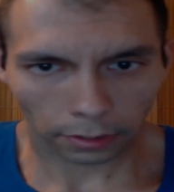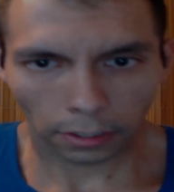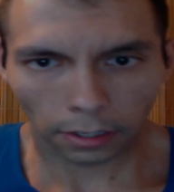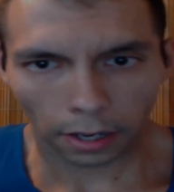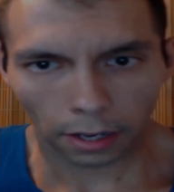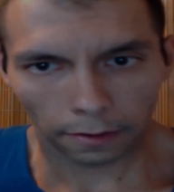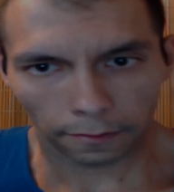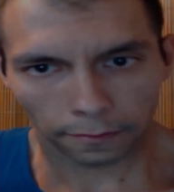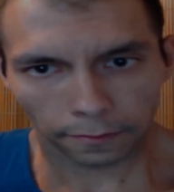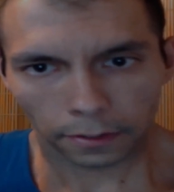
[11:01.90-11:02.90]

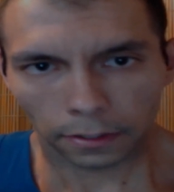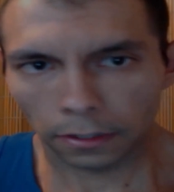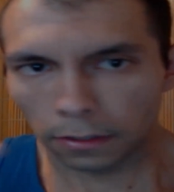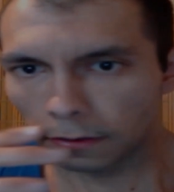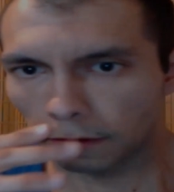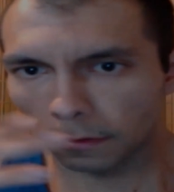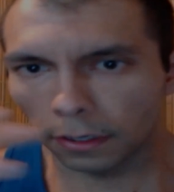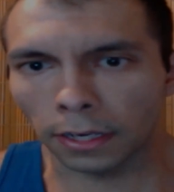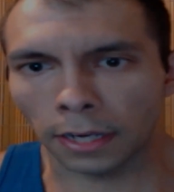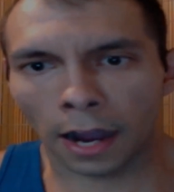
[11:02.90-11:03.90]
of
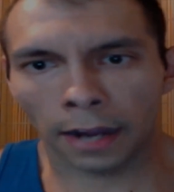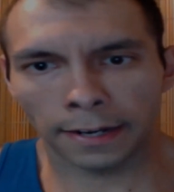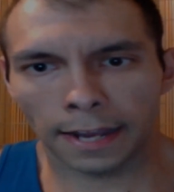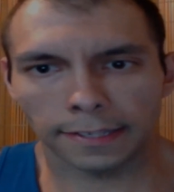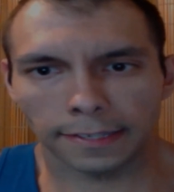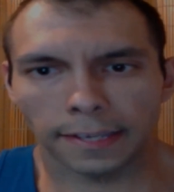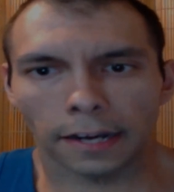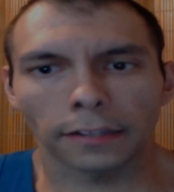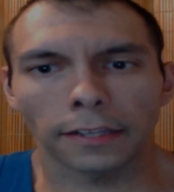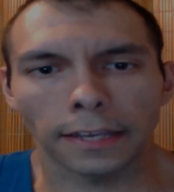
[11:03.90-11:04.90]
God
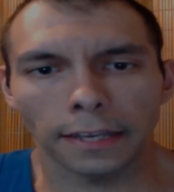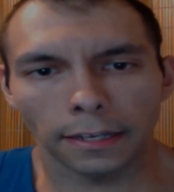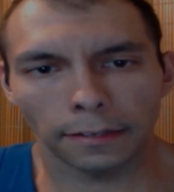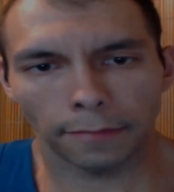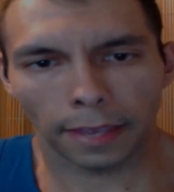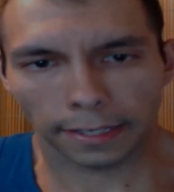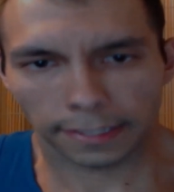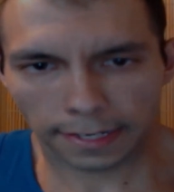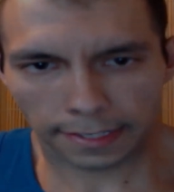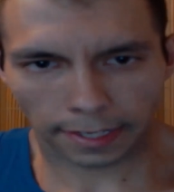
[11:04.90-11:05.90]
necessarily
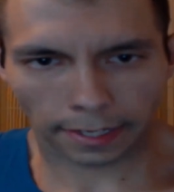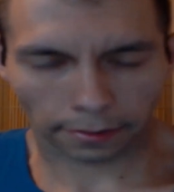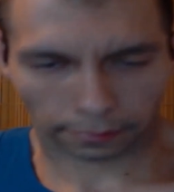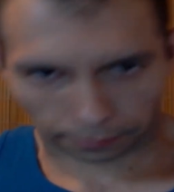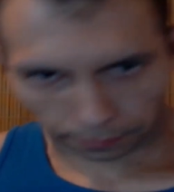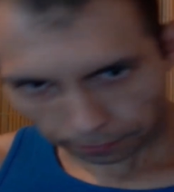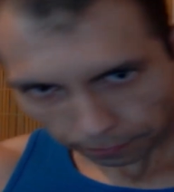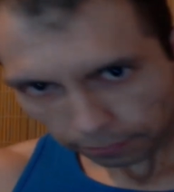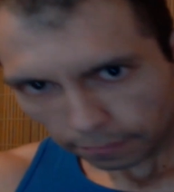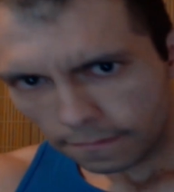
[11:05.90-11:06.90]
existing,
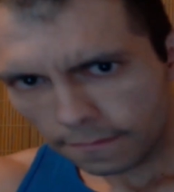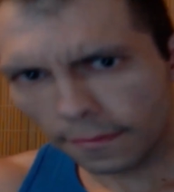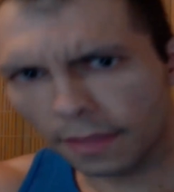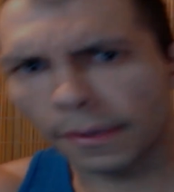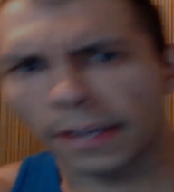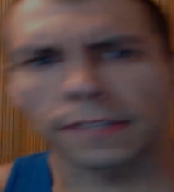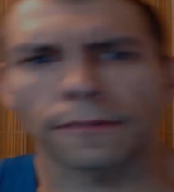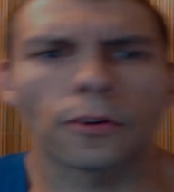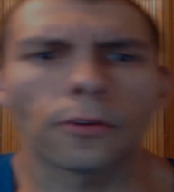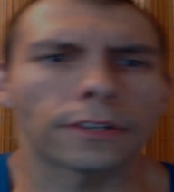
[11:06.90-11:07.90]
because
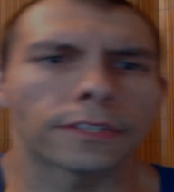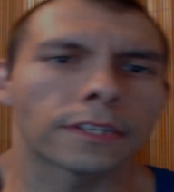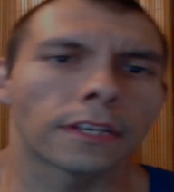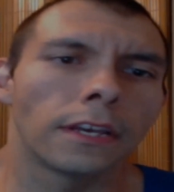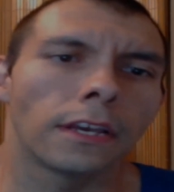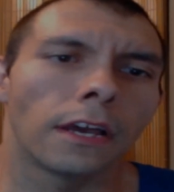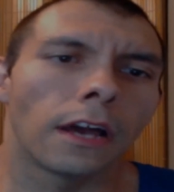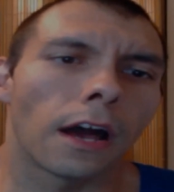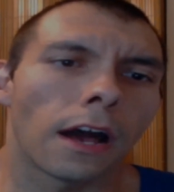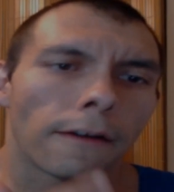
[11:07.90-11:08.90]
of course
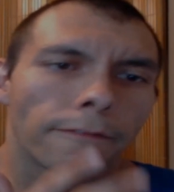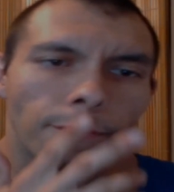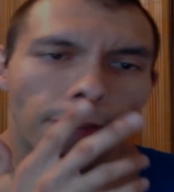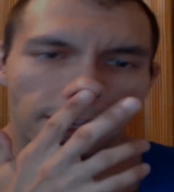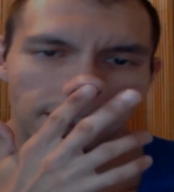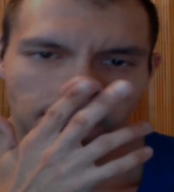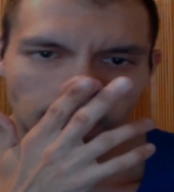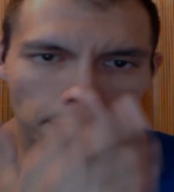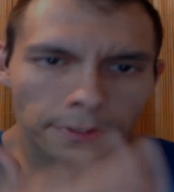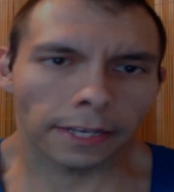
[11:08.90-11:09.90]
for many
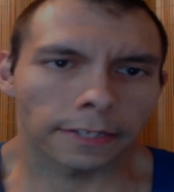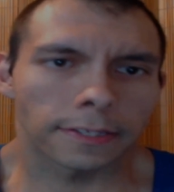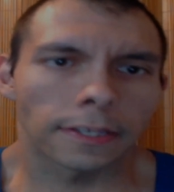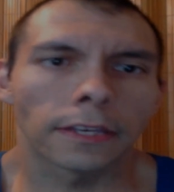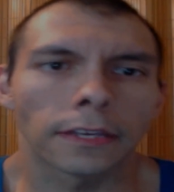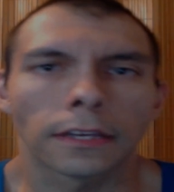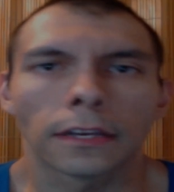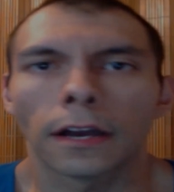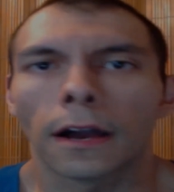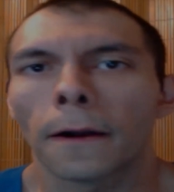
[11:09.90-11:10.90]
skeptics
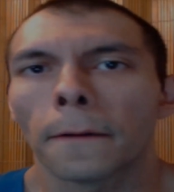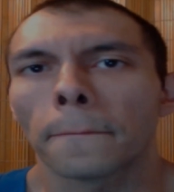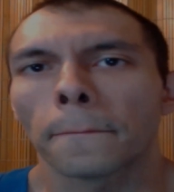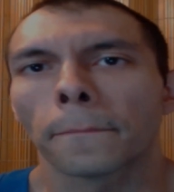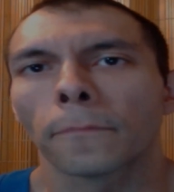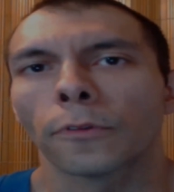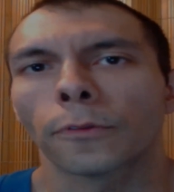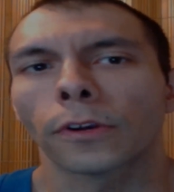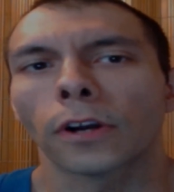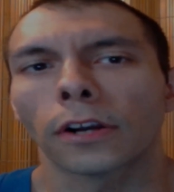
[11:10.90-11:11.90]
with
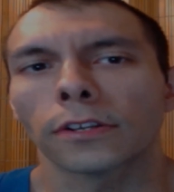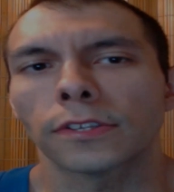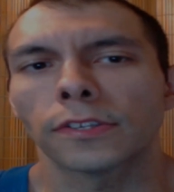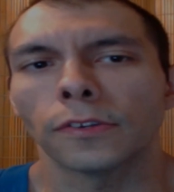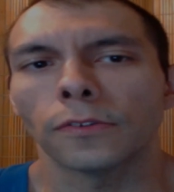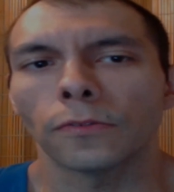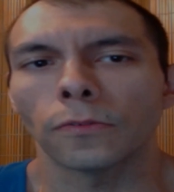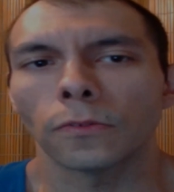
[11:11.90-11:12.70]
regards to